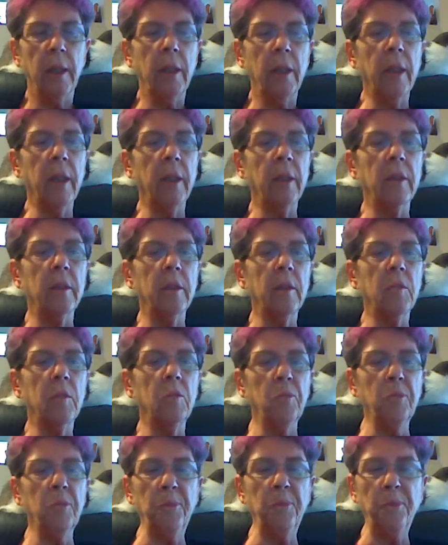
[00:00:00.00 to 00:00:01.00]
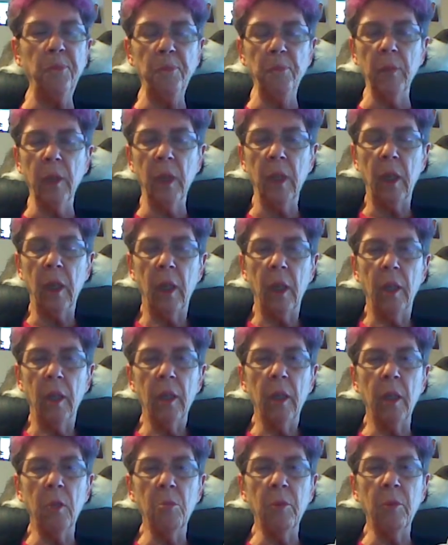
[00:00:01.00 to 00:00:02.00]
And
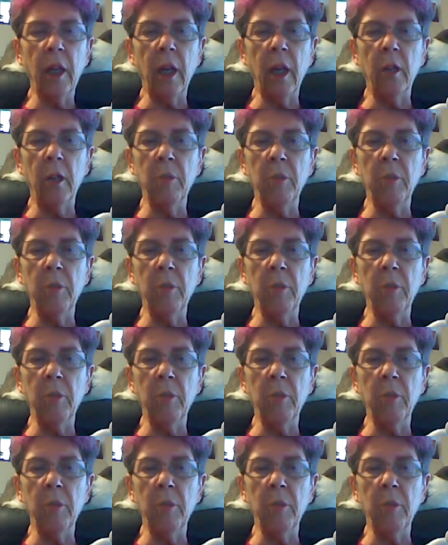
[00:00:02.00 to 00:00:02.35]
it